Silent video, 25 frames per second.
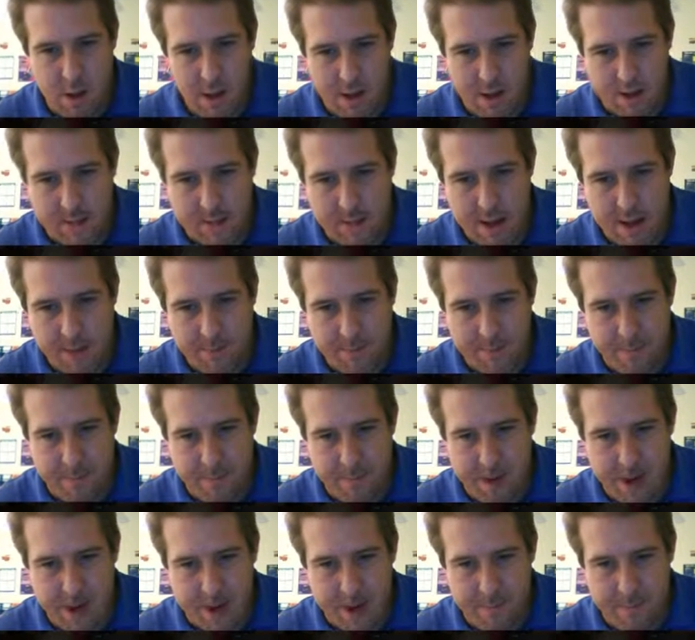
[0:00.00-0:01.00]
on top
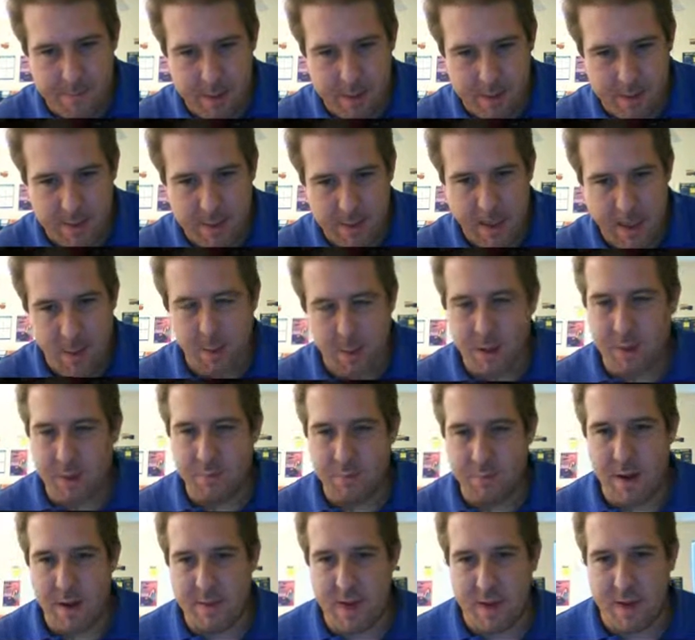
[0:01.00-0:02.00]
and bottom, and now we
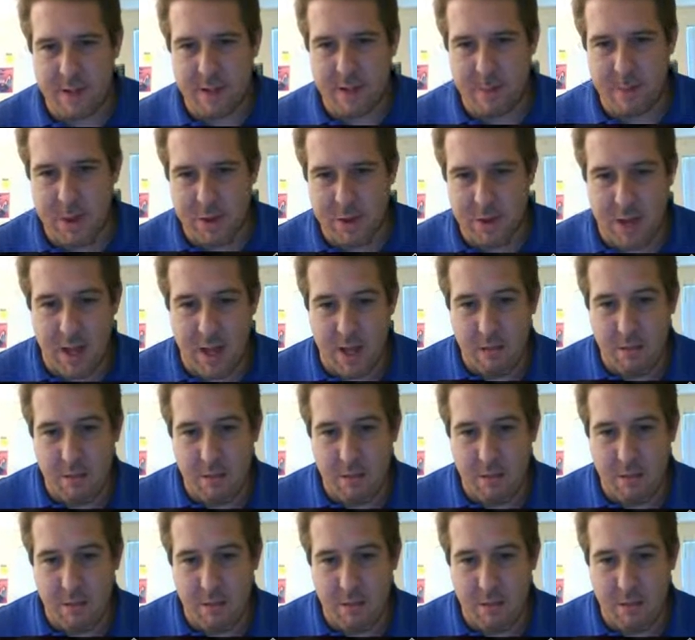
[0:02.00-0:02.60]
can write that expression.